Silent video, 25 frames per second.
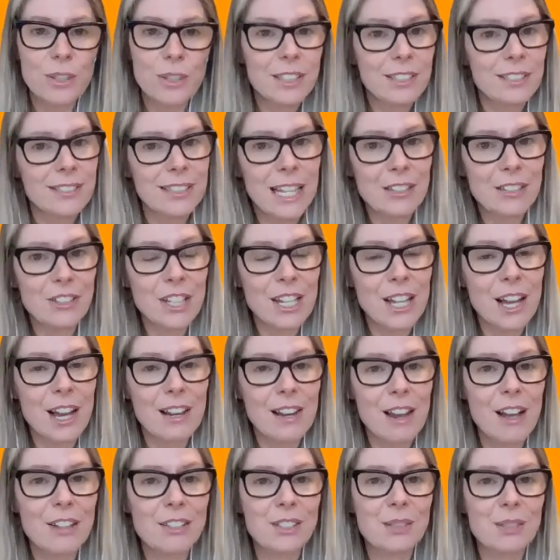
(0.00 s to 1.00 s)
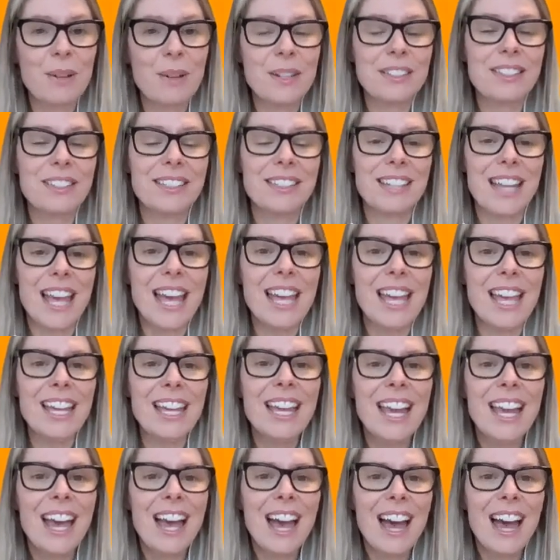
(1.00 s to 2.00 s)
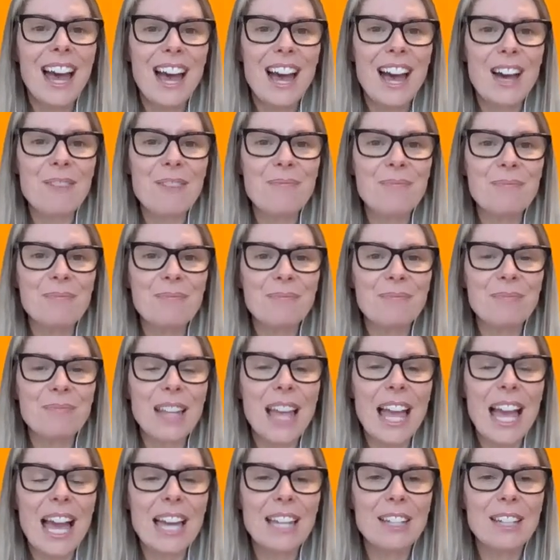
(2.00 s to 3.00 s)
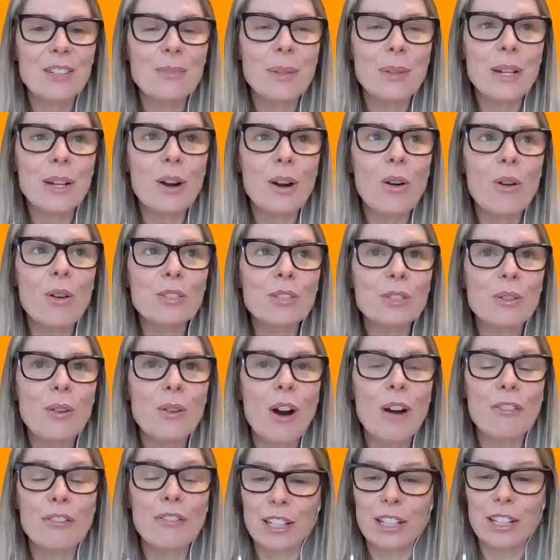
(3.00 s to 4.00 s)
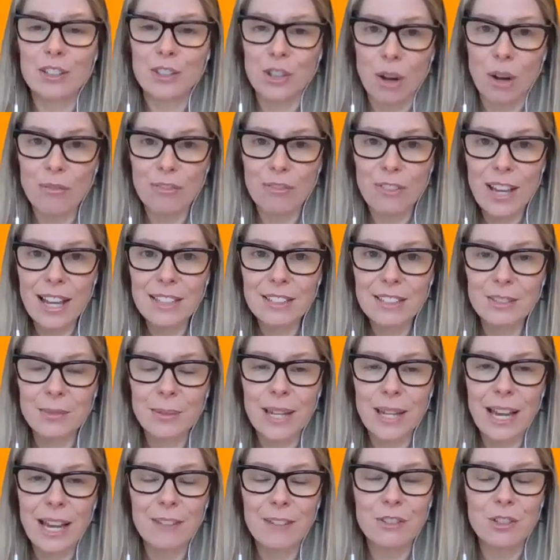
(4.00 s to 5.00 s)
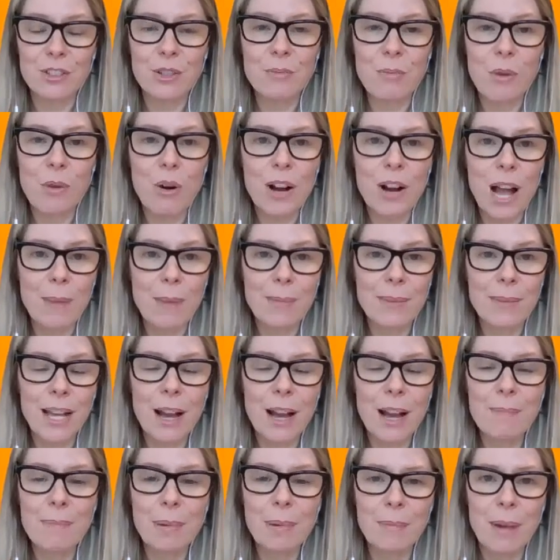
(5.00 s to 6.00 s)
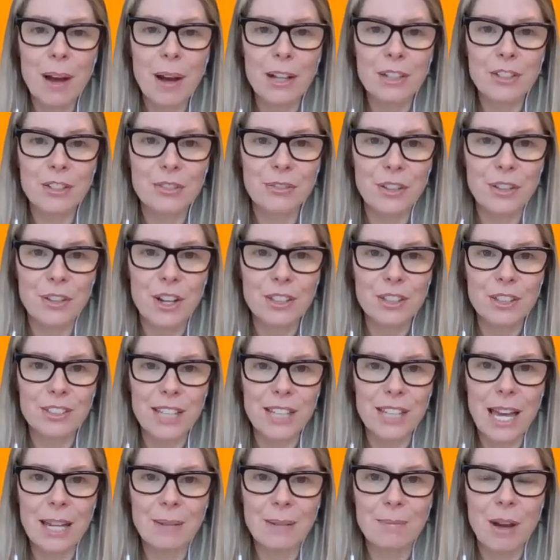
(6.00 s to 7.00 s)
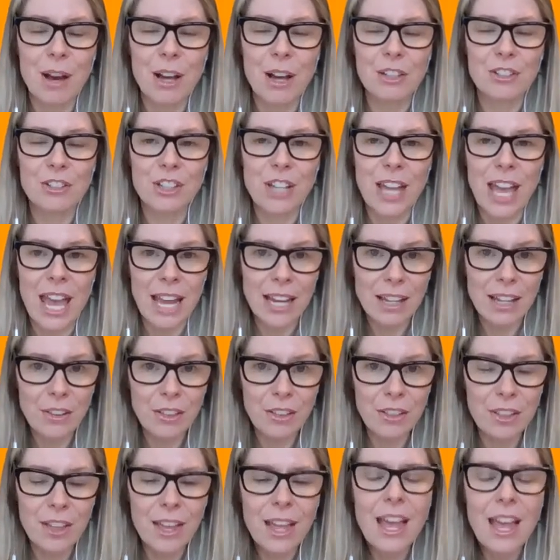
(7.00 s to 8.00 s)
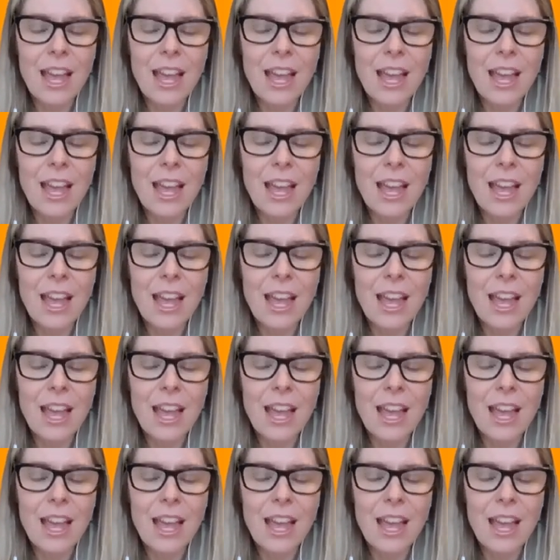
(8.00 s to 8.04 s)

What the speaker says: This is actually our last one today. And we're also offering job fairs. We have 2 more coming up, March 1st and March 8th.